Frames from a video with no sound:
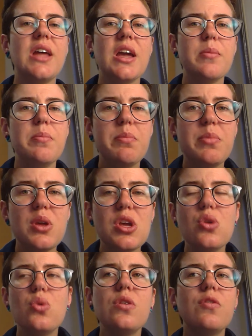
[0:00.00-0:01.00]
like
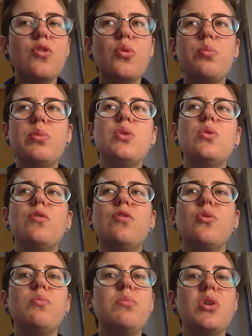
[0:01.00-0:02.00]
beautiful,
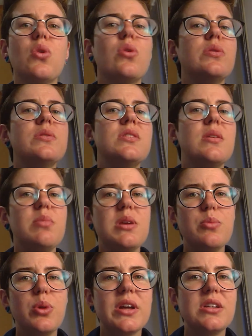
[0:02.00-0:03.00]
beautiful murals that
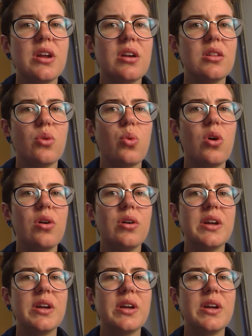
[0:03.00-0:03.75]
people had done on the wall.